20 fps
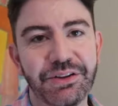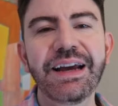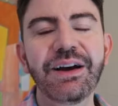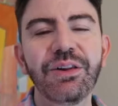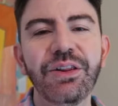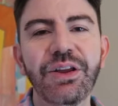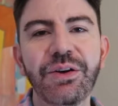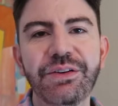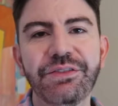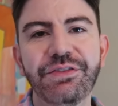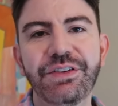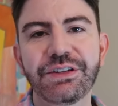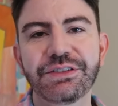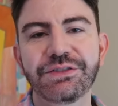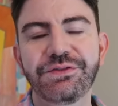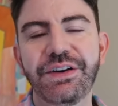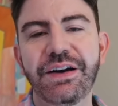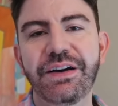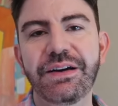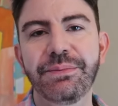Yeah, although it
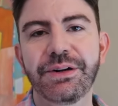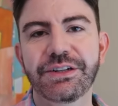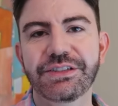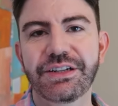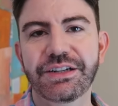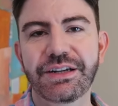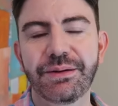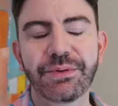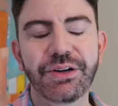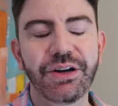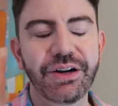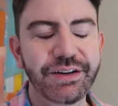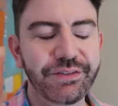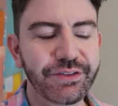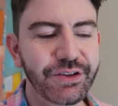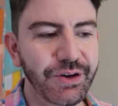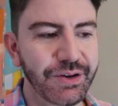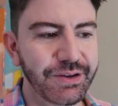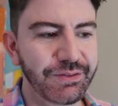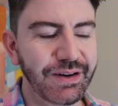feels very much like I'm kind of
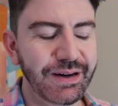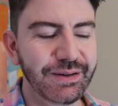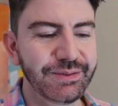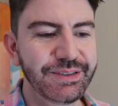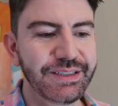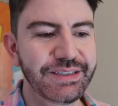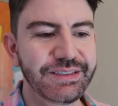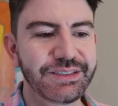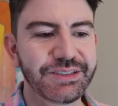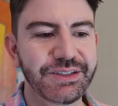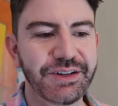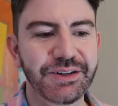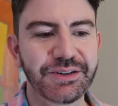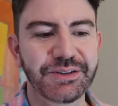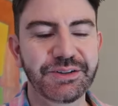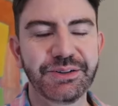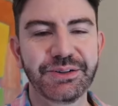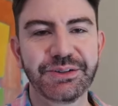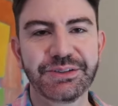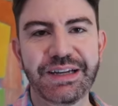going around in
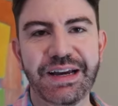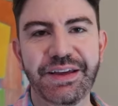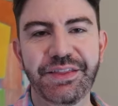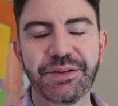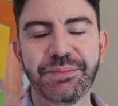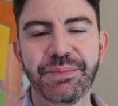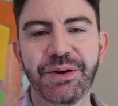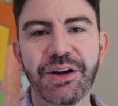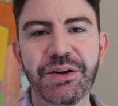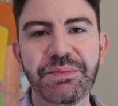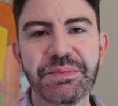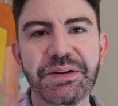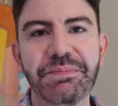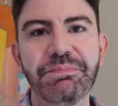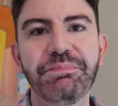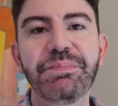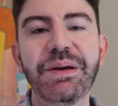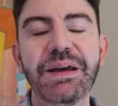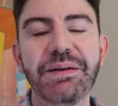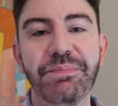circles at the
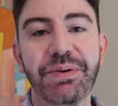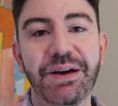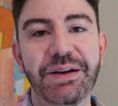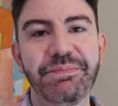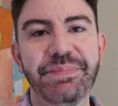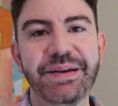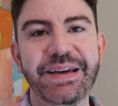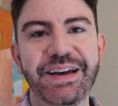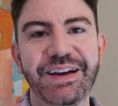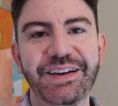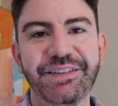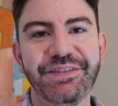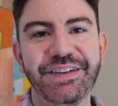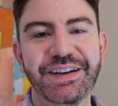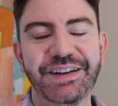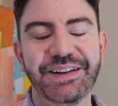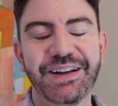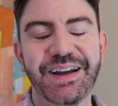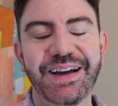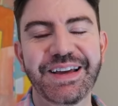moment, bit by bit, I
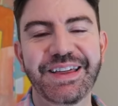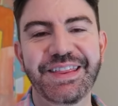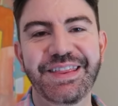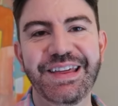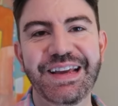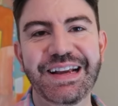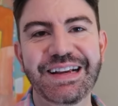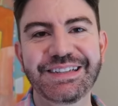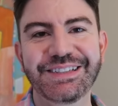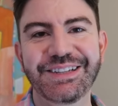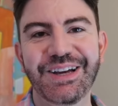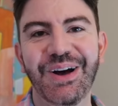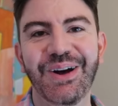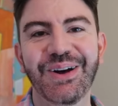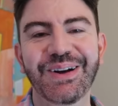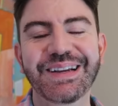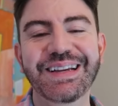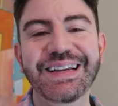feel like things are